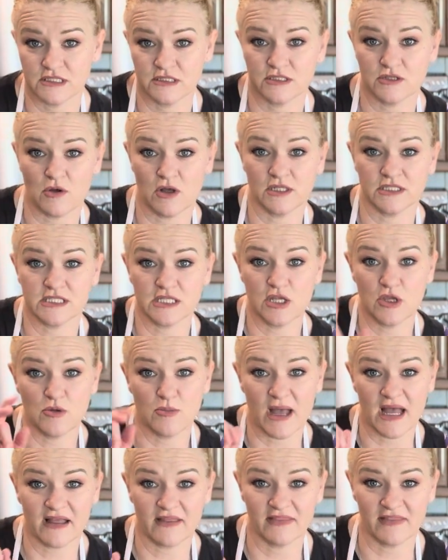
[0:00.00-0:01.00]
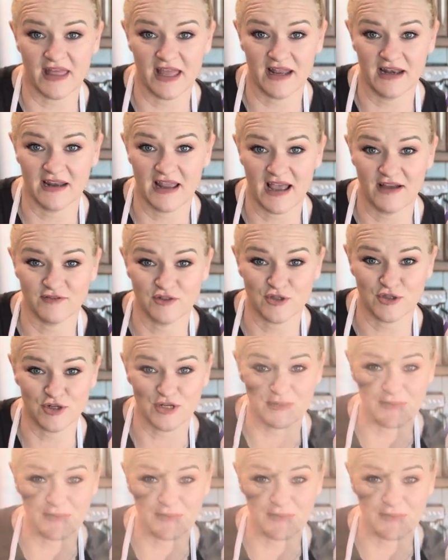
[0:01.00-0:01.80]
So I'll see you back then after 30